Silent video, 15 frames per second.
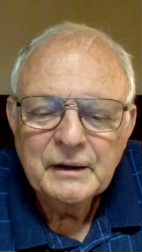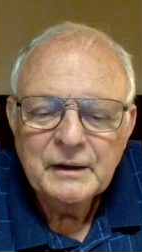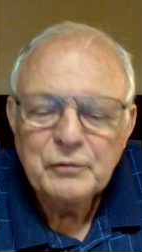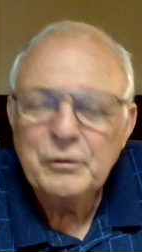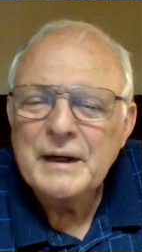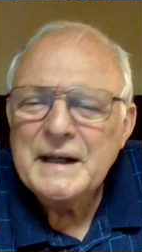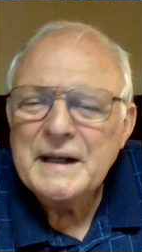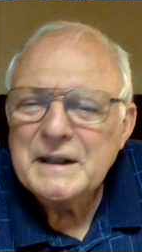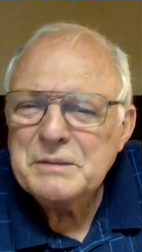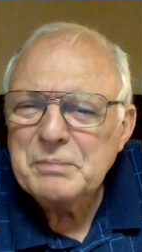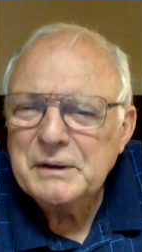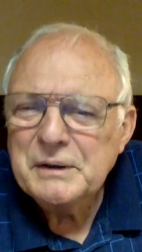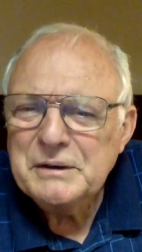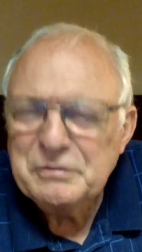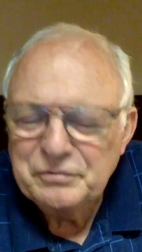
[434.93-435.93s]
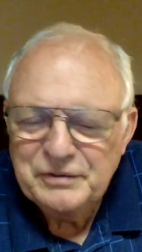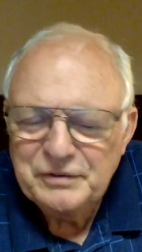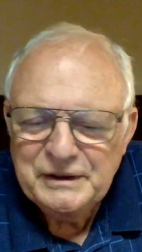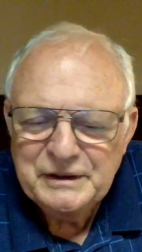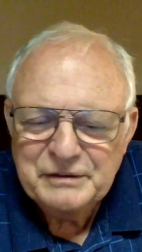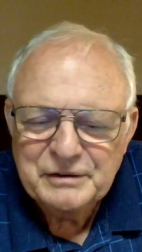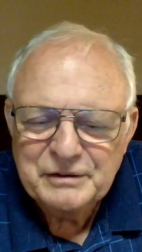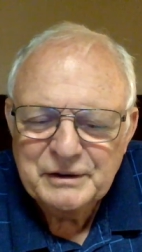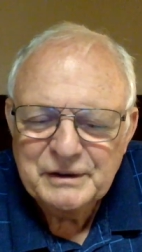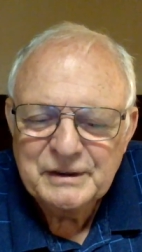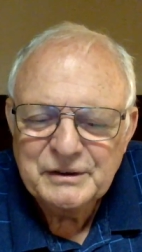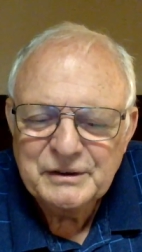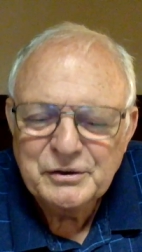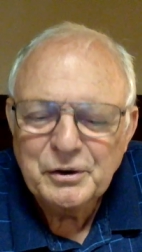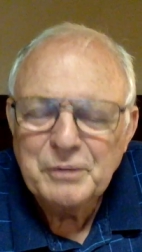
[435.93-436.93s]
Racked by fever,
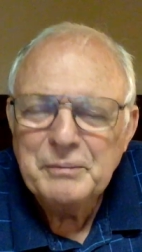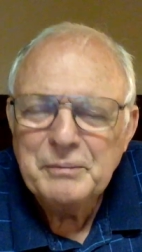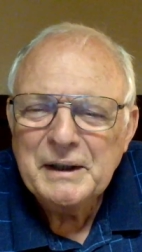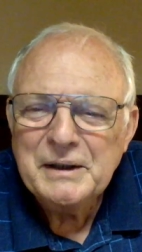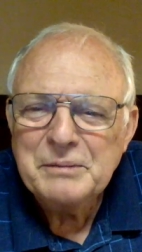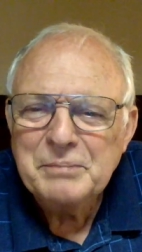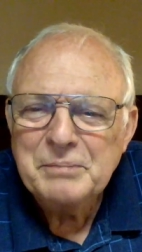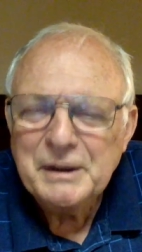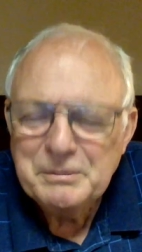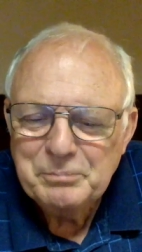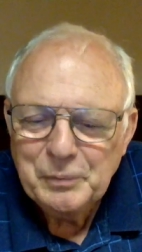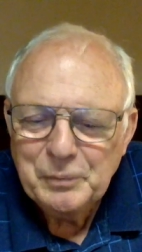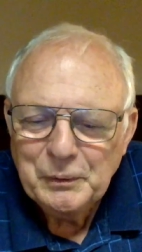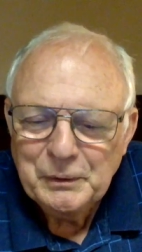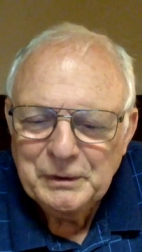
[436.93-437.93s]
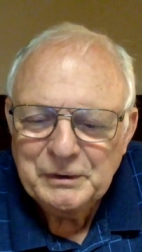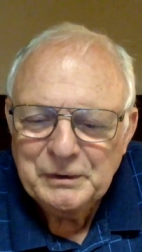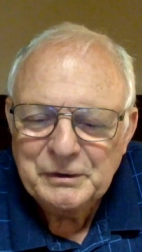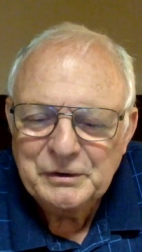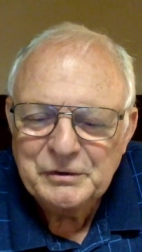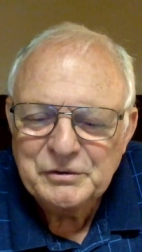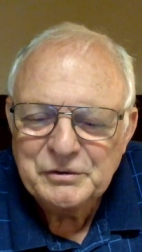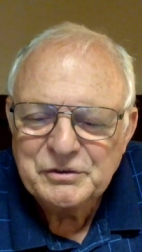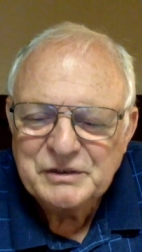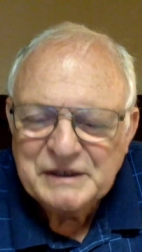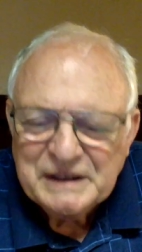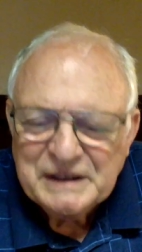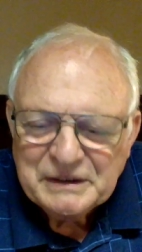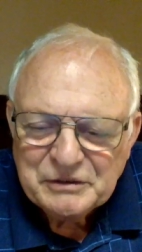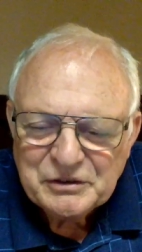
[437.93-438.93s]
tormented by boils,
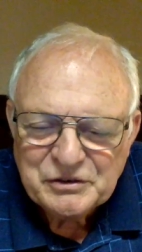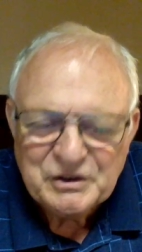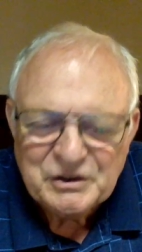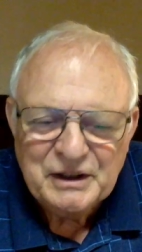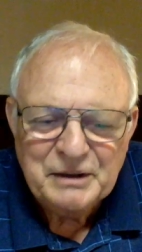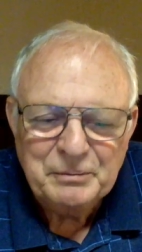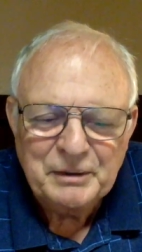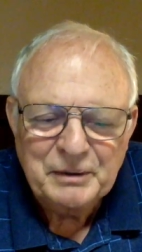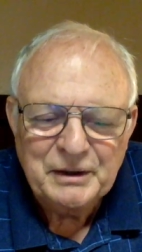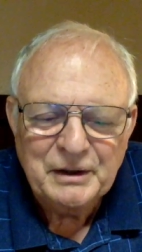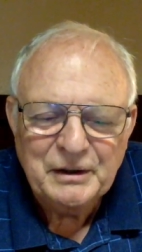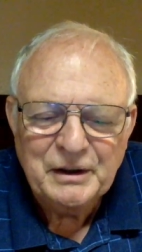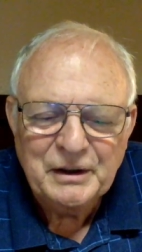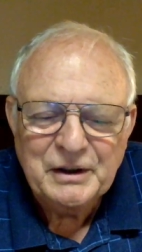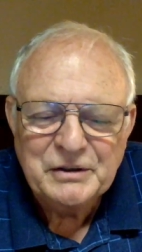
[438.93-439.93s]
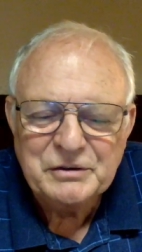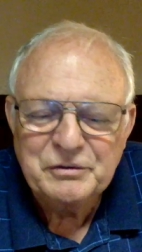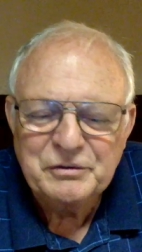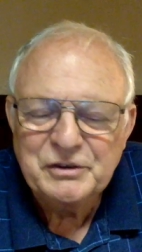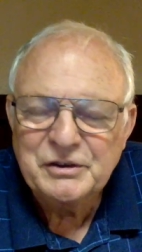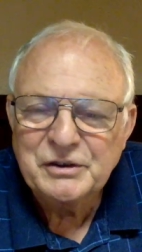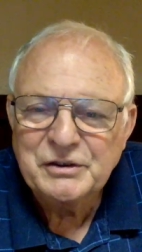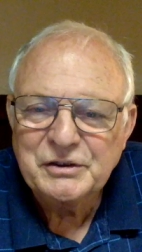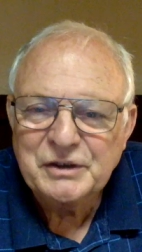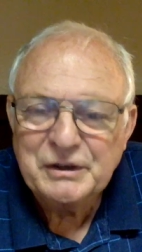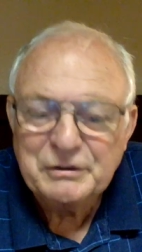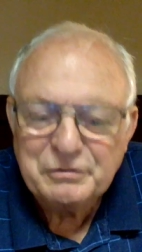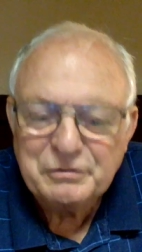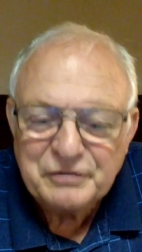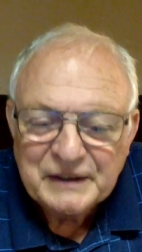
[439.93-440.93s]
devastated by the loss of his
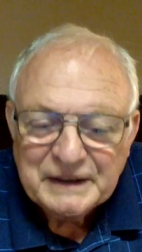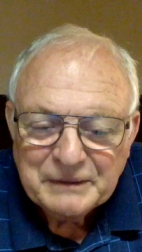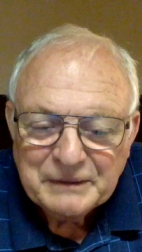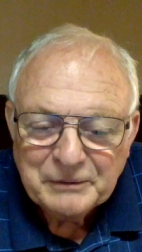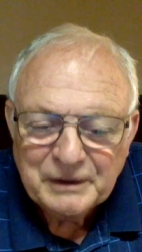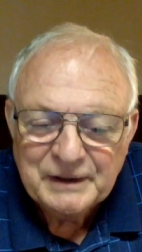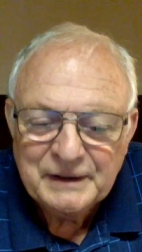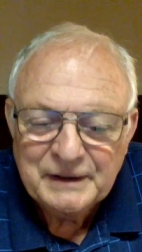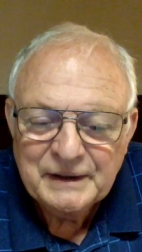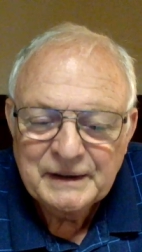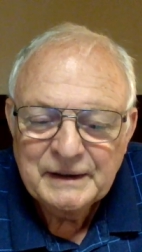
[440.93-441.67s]
entire family,